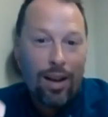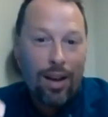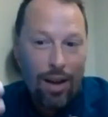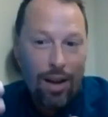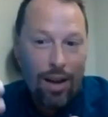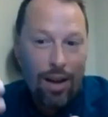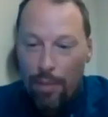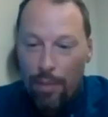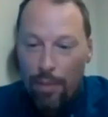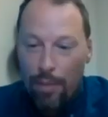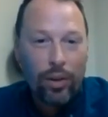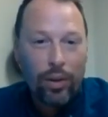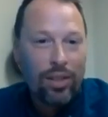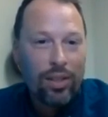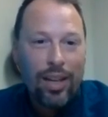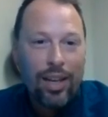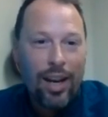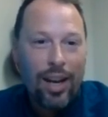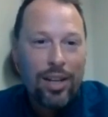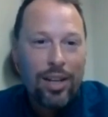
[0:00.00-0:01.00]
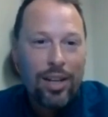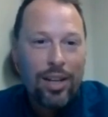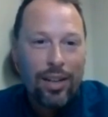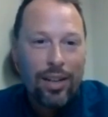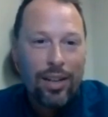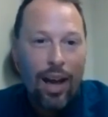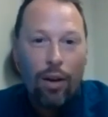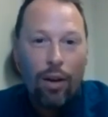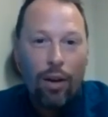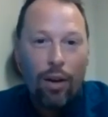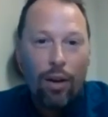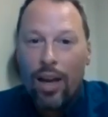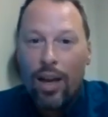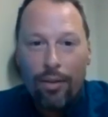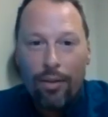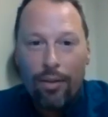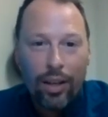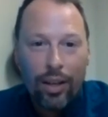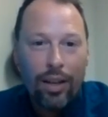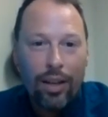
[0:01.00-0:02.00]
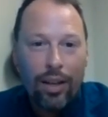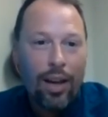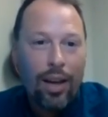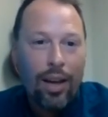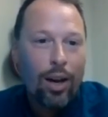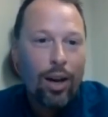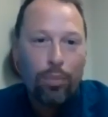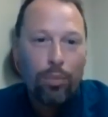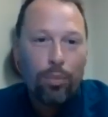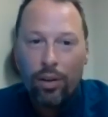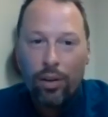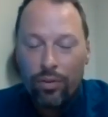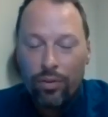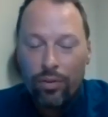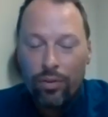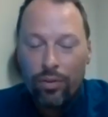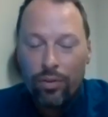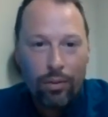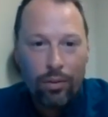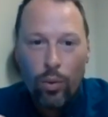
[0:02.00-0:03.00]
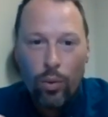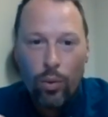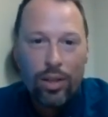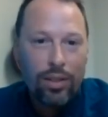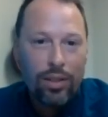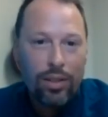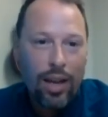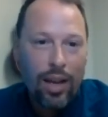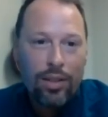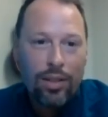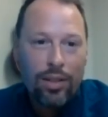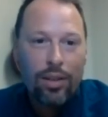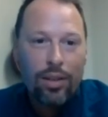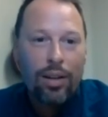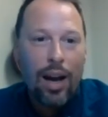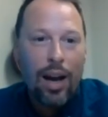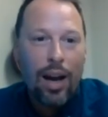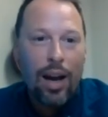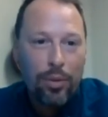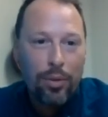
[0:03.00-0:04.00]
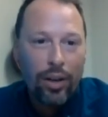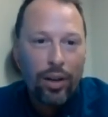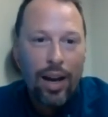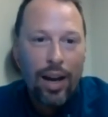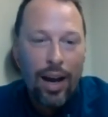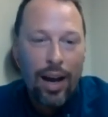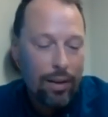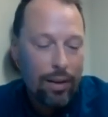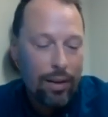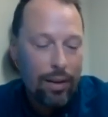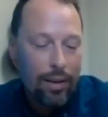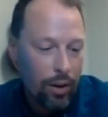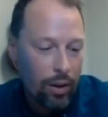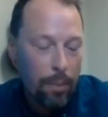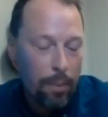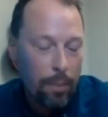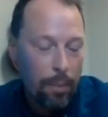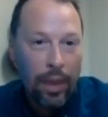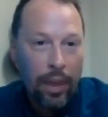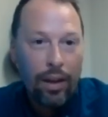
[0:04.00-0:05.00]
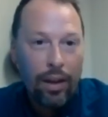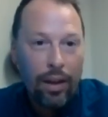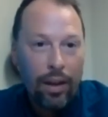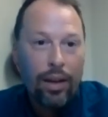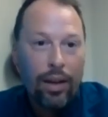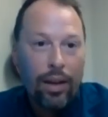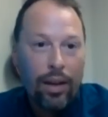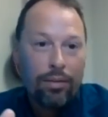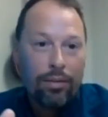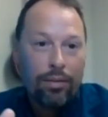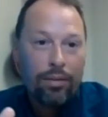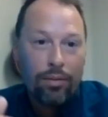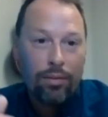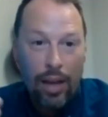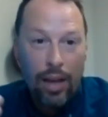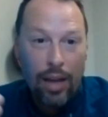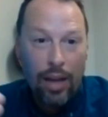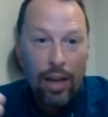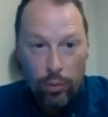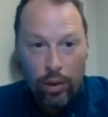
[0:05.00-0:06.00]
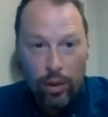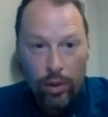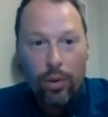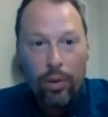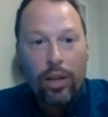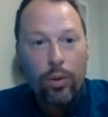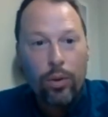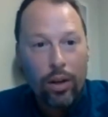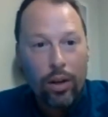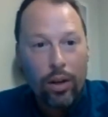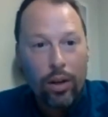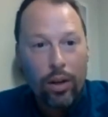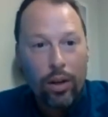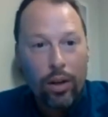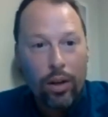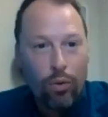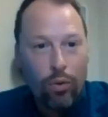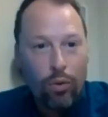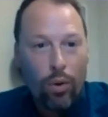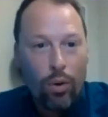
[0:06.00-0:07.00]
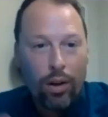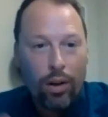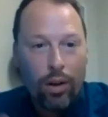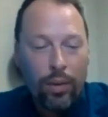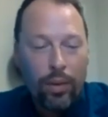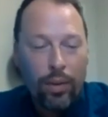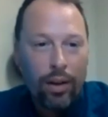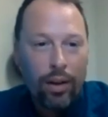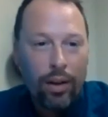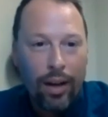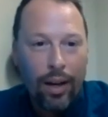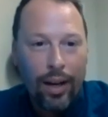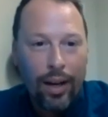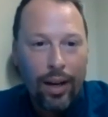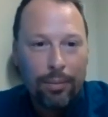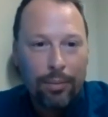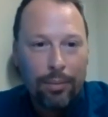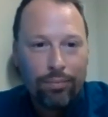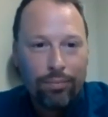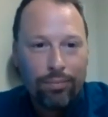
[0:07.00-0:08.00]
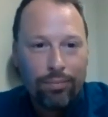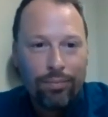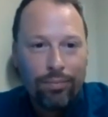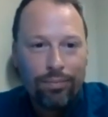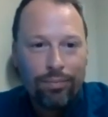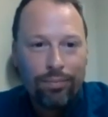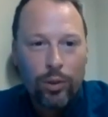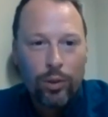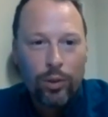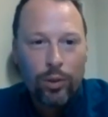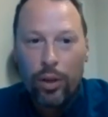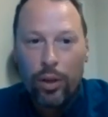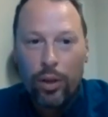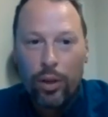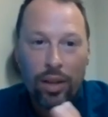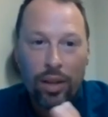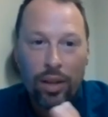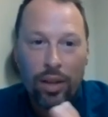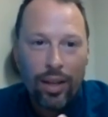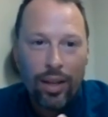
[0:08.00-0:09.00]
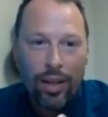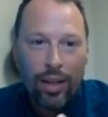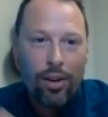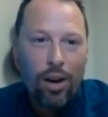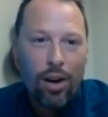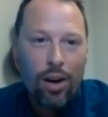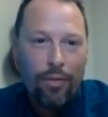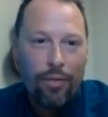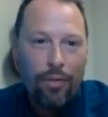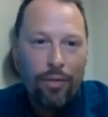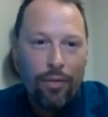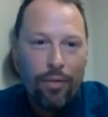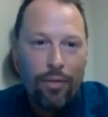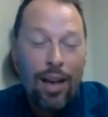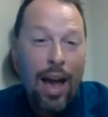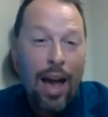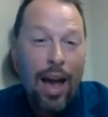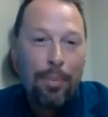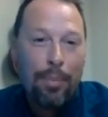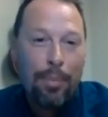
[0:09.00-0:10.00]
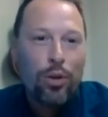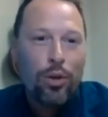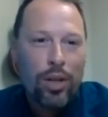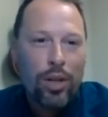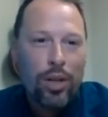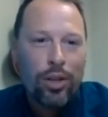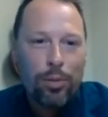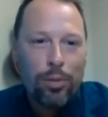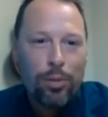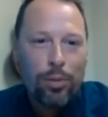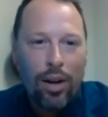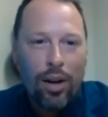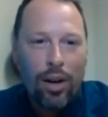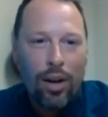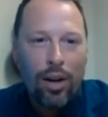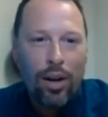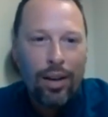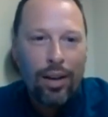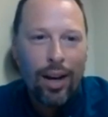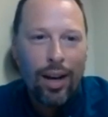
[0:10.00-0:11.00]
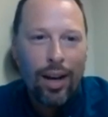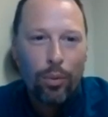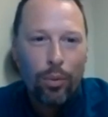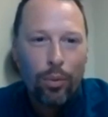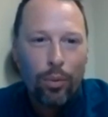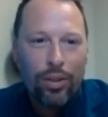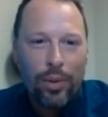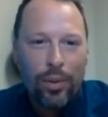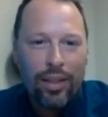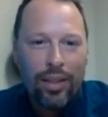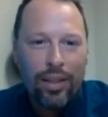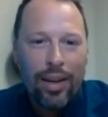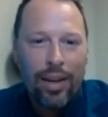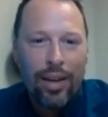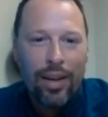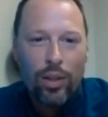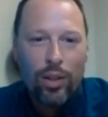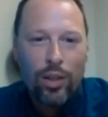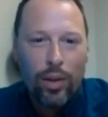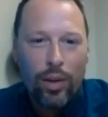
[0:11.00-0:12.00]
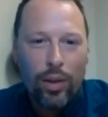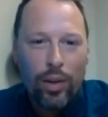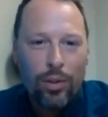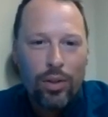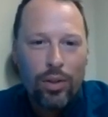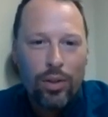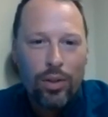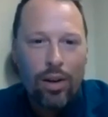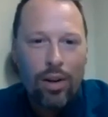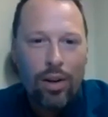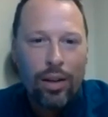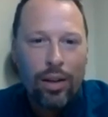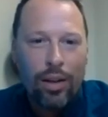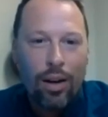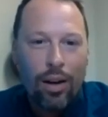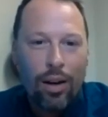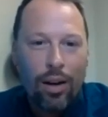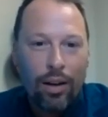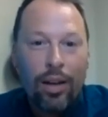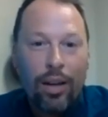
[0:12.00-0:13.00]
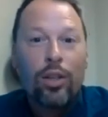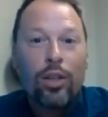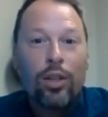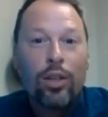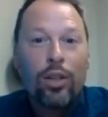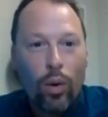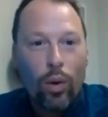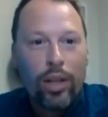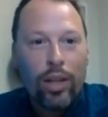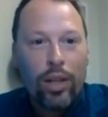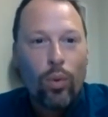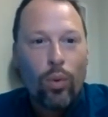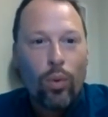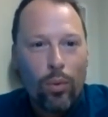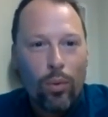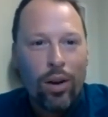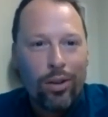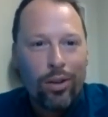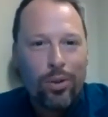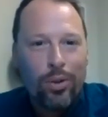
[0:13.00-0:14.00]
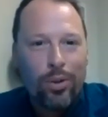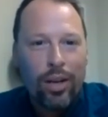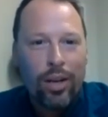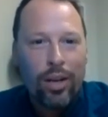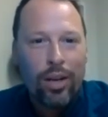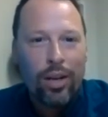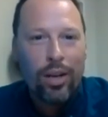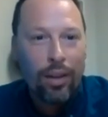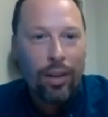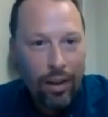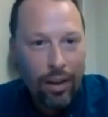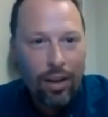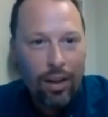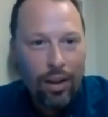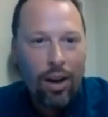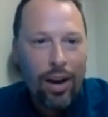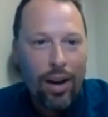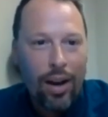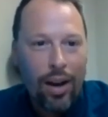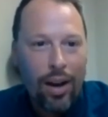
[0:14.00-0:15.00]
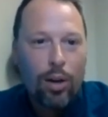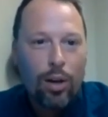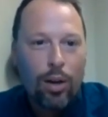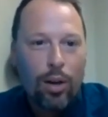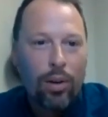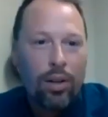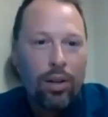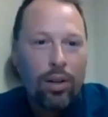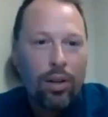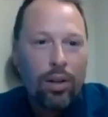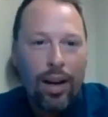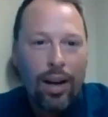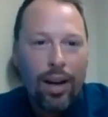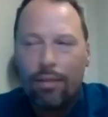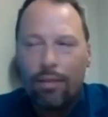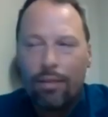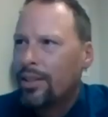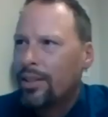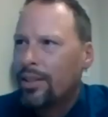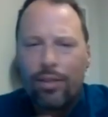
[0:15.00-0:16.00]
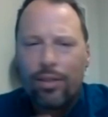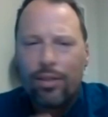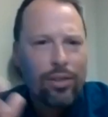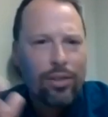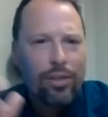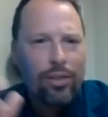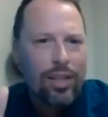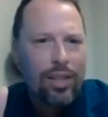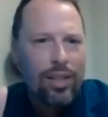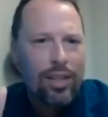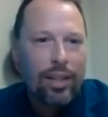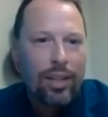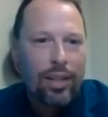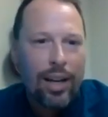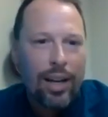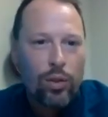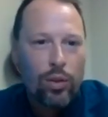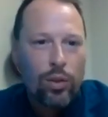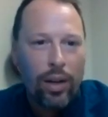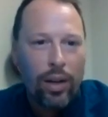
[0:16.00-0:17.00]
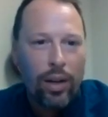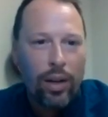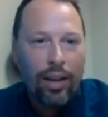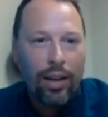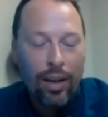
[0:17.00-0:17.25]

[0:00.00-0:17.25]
I'm a real estate agent now. If you ever need help or if you need questions answered, I'm your guy. So as we're going into our Q4, so we're doing a thing here at office, a Happy New Year's party. We're doing that next week. So we're starting our 2021 New Year on October 6th or 7th next week.